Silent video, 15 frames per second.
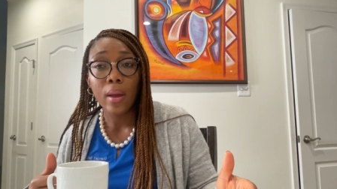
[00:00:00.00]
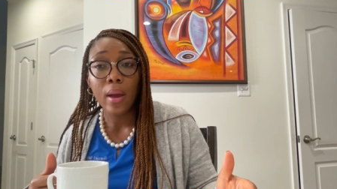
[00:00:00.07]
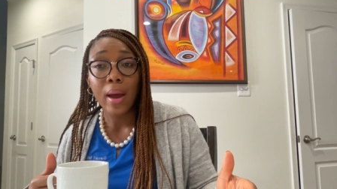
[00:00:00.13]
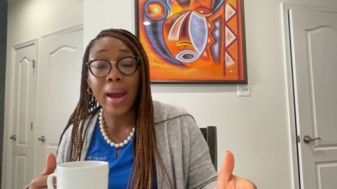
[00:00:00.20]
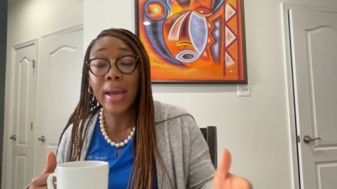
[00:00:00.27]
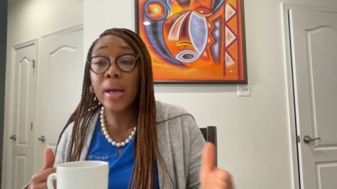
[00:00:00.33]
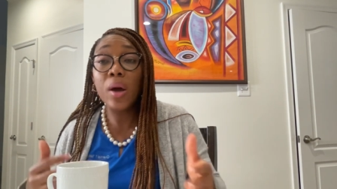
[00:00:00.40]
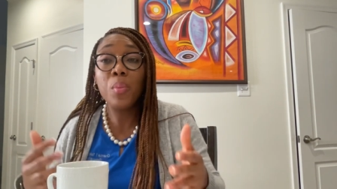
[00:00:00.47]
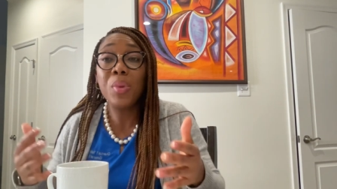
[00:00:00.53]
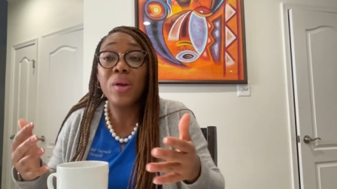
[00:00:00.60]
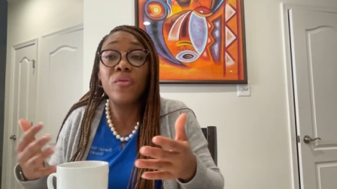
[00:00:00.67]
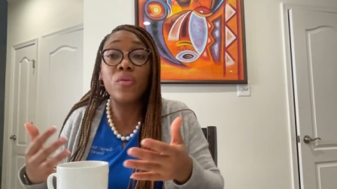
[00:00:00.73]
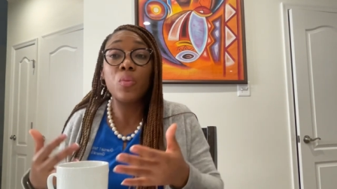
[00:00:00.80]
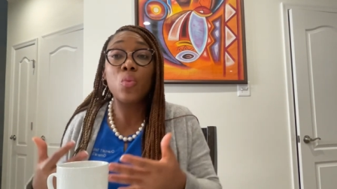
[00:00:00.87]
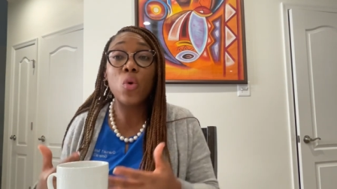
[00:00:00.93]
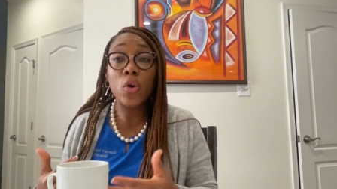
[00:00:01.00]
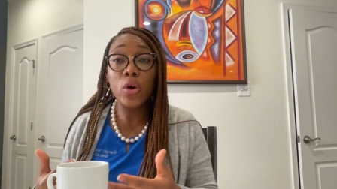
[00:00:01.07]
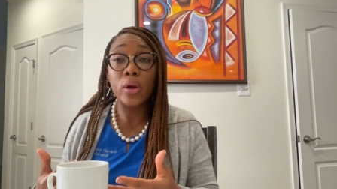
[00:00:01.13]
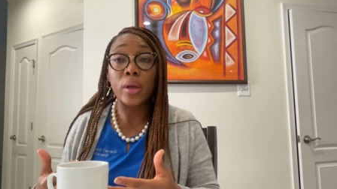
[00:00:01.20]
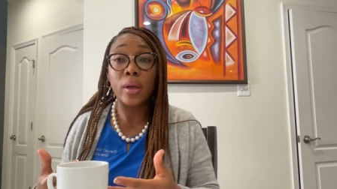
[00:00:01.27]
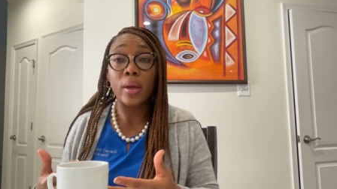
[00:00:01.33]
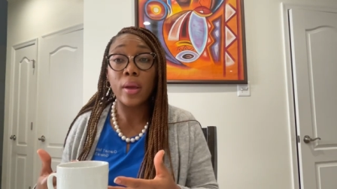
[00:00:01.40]
I come back from
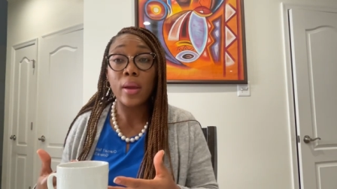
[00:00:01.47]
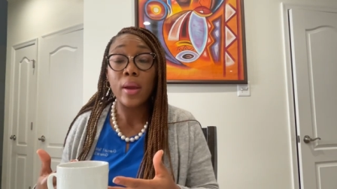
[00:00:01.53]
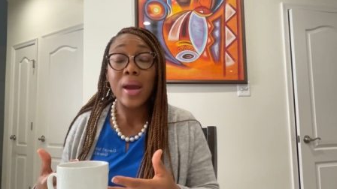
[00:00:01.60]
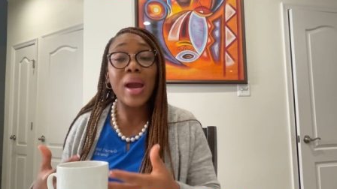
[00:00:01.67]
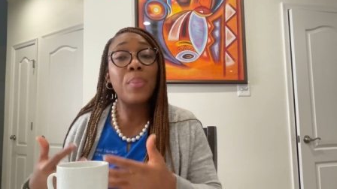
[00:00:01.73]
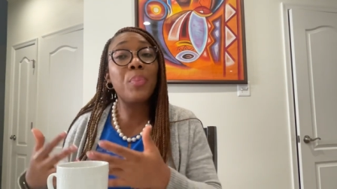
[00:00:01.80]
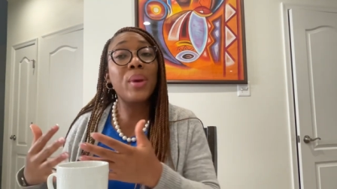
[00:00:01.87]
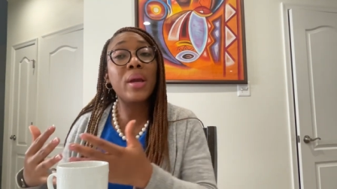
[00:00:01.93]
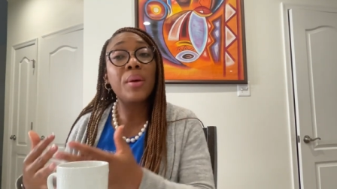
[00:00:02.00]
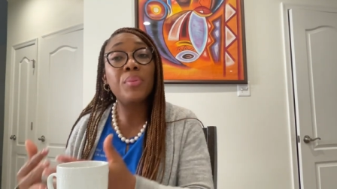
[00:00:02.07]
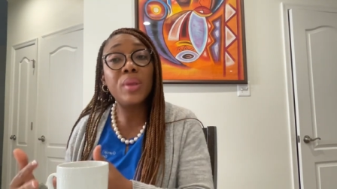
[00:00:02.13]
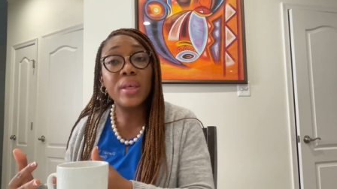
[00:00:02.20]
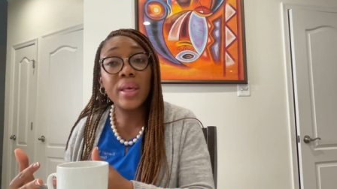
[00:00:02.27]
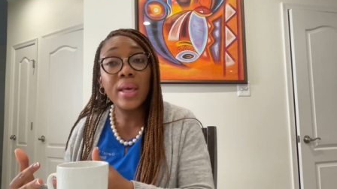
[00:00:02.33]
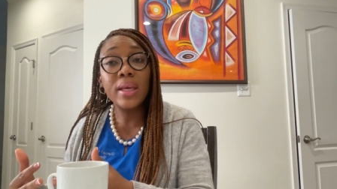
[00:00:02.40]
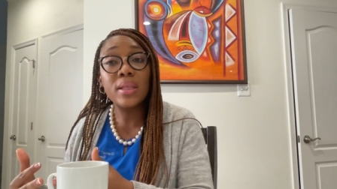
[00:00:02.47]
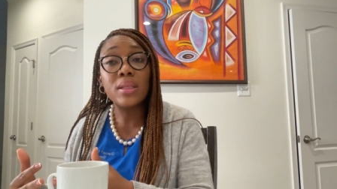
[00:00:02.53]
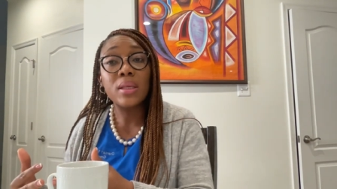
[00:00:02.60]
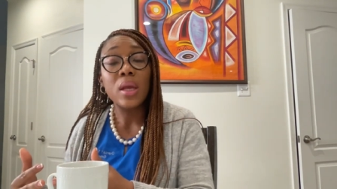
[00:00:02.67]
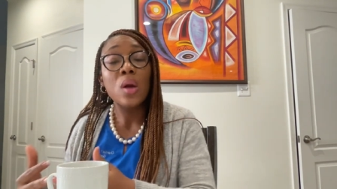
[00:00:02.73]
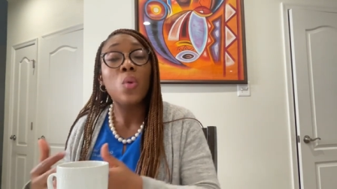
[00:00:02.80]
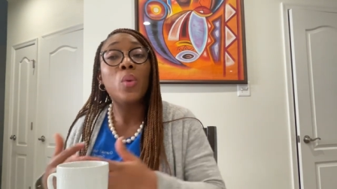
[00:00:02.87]
work. I pick up the kids.
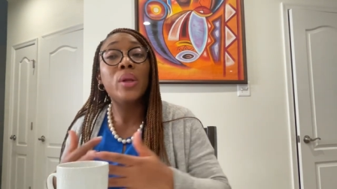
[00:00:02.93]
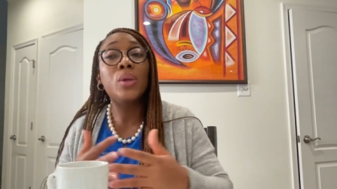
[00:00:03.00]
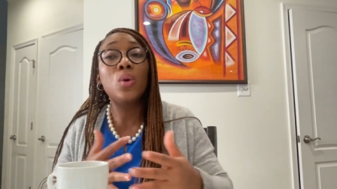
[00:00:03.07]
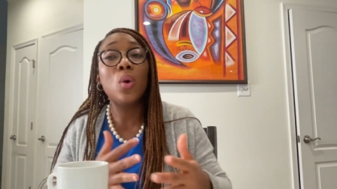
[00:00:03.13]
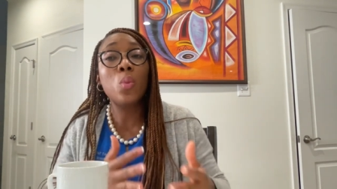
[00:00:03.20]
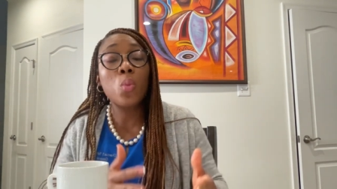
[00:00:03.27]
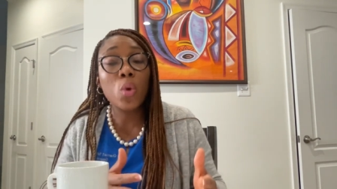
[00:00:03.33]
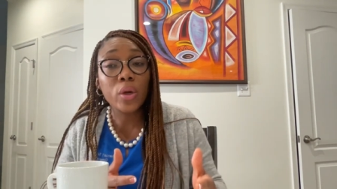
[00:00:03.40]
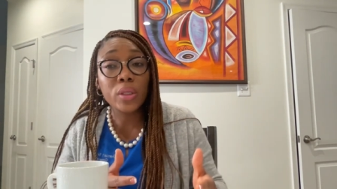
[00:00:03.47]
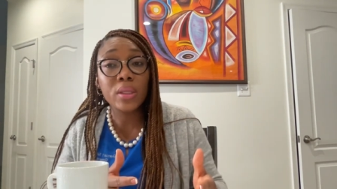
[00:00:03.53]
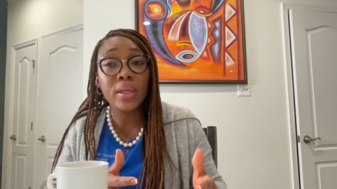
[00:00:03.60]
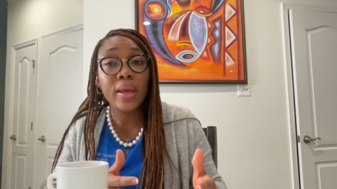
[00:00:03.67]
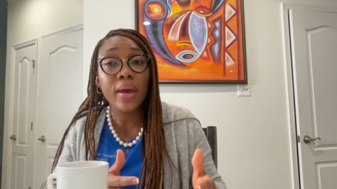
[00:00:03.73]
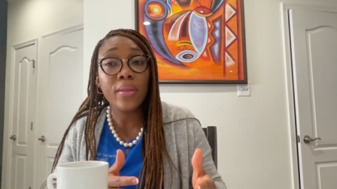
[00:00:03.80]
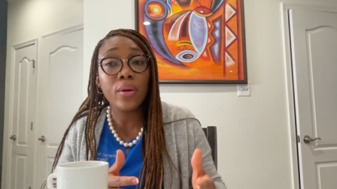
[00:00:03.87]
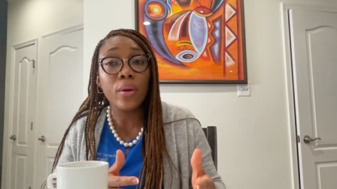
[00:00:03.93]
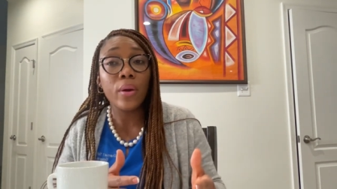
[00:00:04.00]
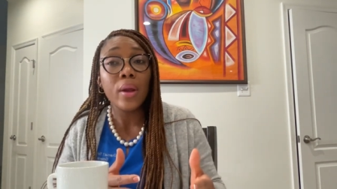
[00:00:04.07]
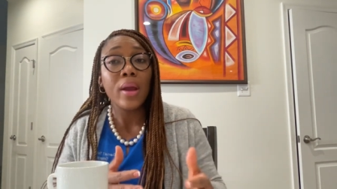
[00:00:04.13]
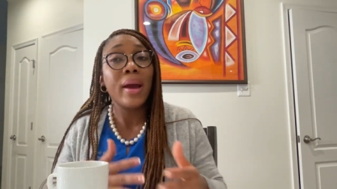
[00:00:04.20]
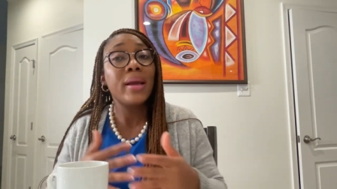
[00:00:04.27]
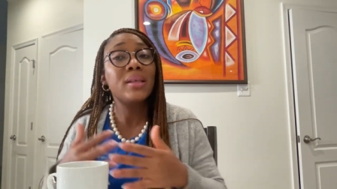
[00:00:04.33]
We do homework together.
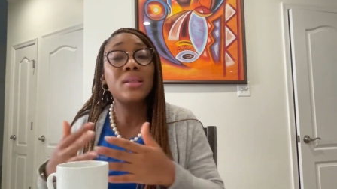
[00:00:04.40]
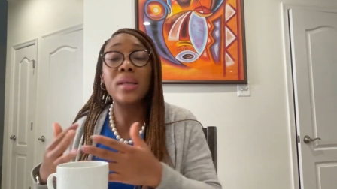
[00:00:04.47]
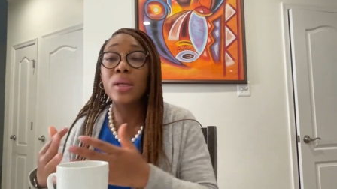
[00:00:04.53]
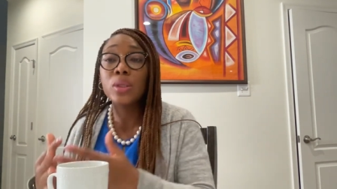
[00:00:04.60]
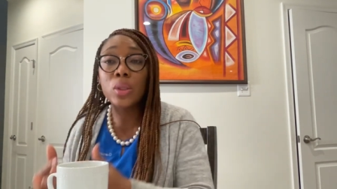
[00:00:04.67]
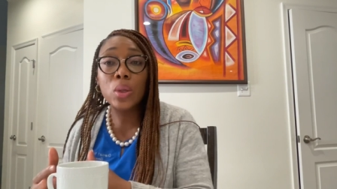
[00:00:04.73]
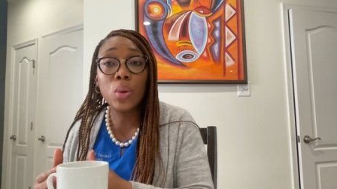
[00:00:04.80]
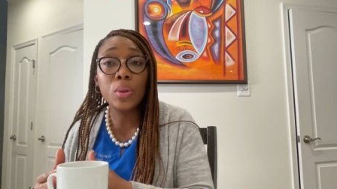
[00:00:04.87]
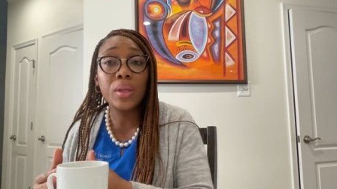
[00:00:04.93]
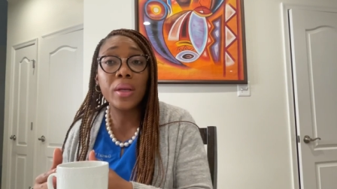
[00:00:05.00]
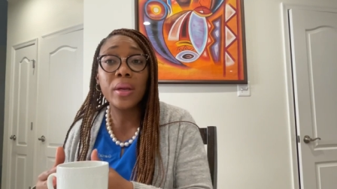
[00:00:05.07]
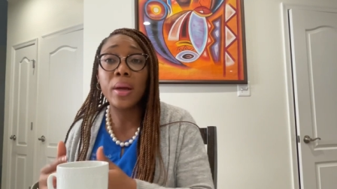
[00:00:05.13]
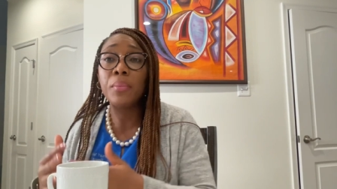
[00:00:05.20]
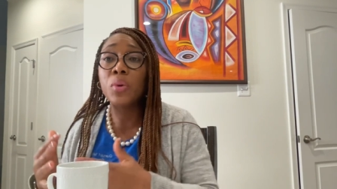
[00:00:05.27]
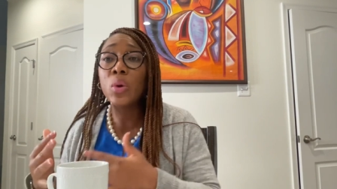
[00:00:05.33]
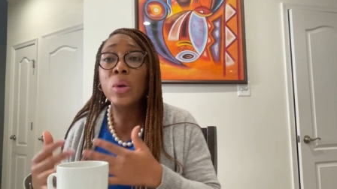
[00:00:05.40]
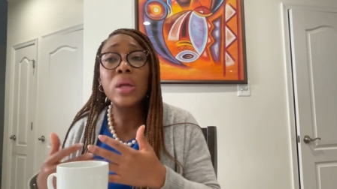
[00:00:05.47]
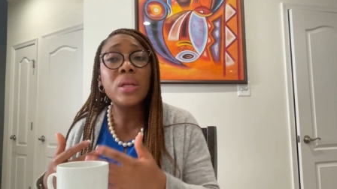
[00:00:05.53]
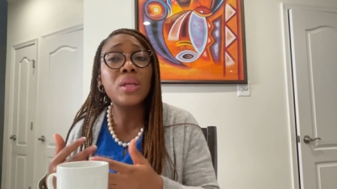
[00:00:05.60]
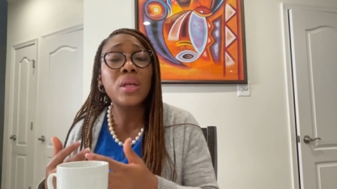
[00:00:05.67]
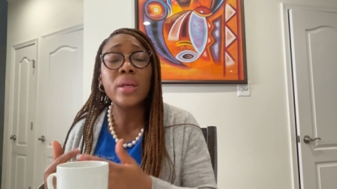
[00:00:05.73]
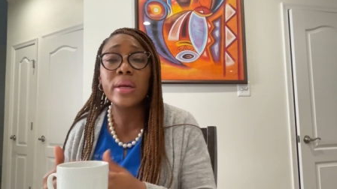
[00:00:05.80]
I start to cook dinner. I'm
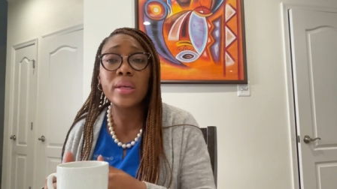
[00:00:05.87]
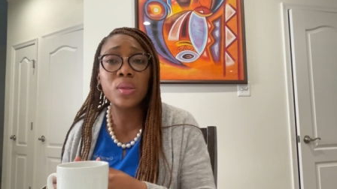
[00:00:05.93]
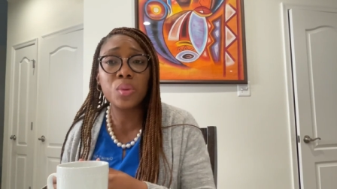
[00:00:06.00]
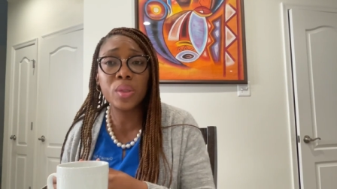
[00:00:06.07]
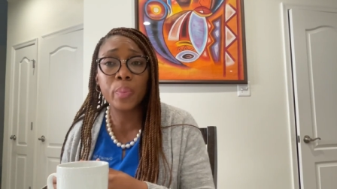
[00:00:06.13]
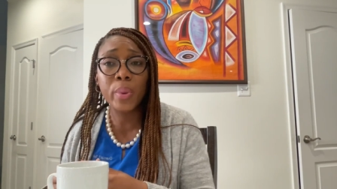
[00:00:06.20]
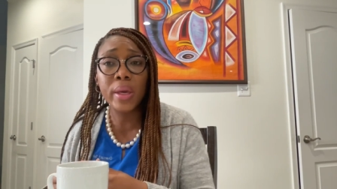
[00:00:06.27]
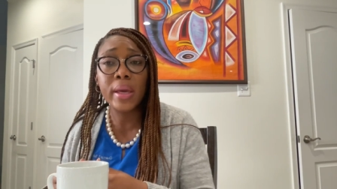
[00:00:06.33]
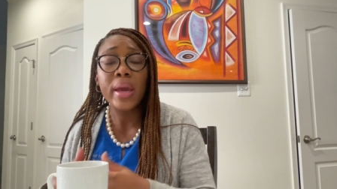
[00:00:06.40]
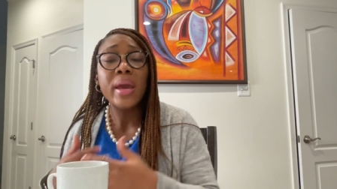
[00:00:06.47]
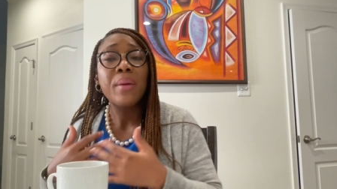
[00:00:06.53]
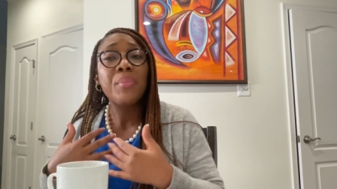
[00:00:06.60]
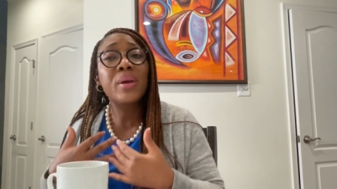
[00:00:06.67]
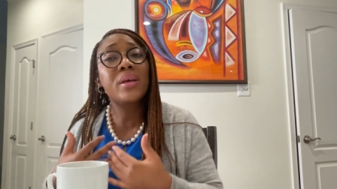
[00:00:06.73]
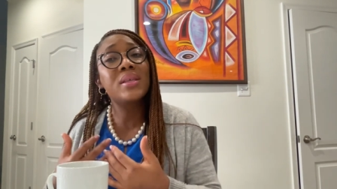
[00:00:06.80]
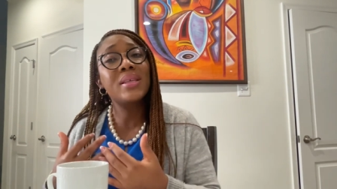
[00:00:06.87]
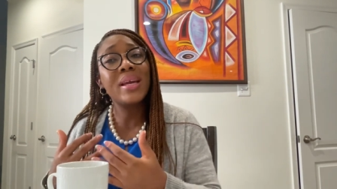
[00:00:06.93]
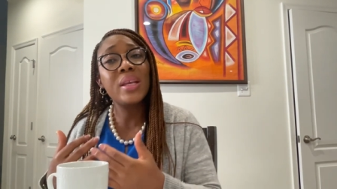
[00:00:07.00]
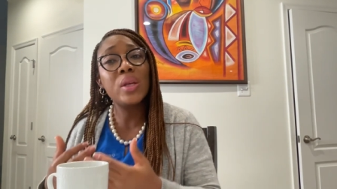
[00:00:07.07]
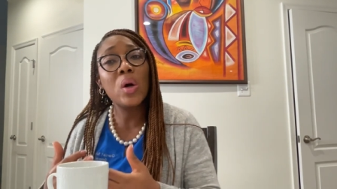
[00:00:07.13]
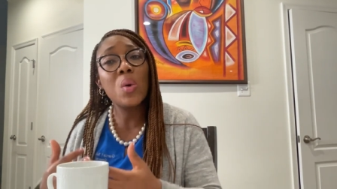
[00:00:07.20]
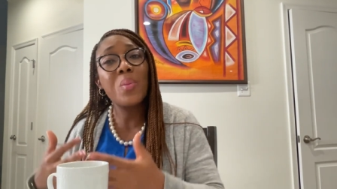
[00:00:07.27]
cooking dinner as we speak because I
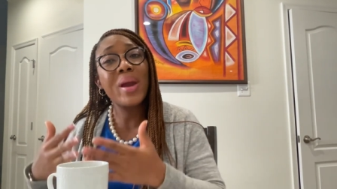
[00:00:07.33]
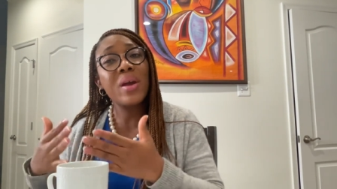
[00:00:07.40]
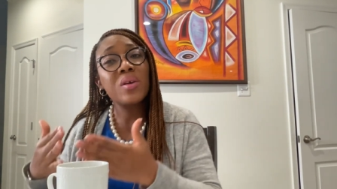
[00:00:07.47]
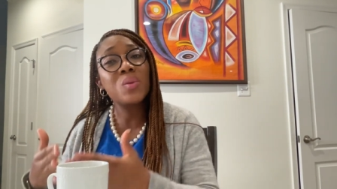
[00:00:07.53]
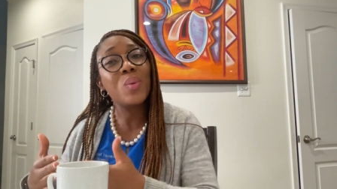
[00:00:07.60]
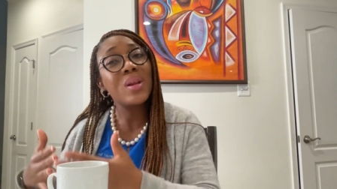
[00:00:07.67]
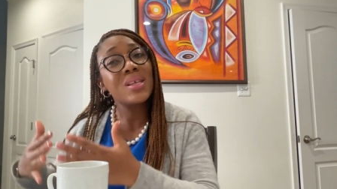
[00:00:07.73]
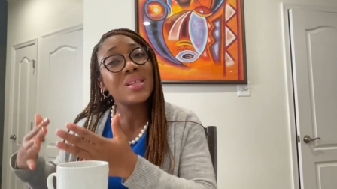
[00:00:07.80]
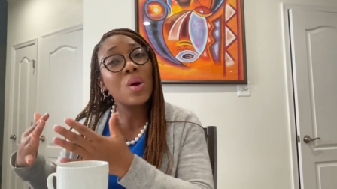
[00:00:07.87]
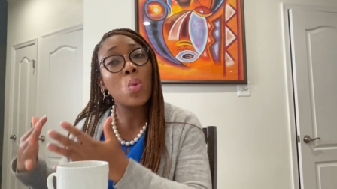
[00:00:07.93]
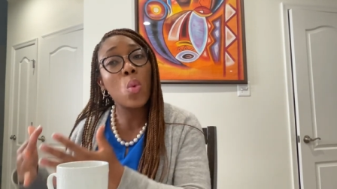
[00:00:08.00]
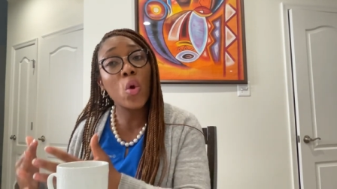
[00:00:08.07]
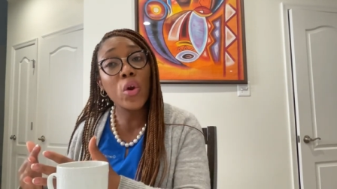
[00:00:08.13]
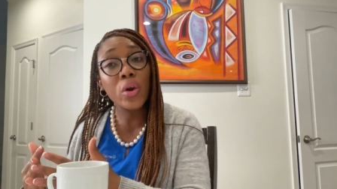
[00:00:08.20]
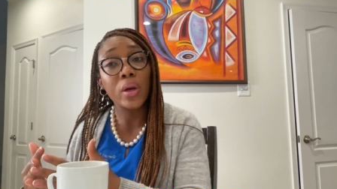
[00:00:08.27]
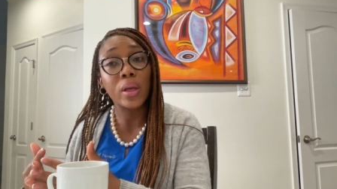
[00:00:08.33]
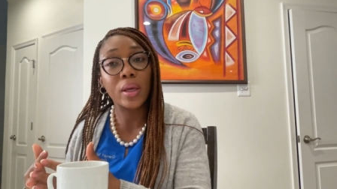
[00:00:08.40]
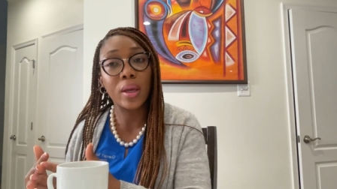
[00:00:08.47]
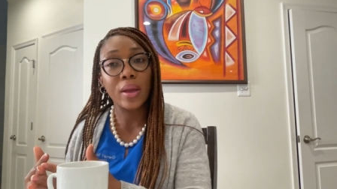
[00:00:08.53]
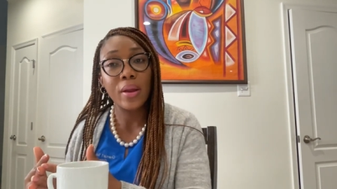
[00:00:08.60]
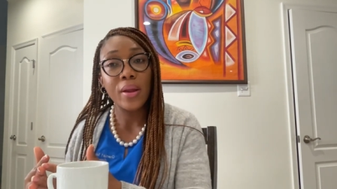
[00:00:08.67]
know my husband is at work.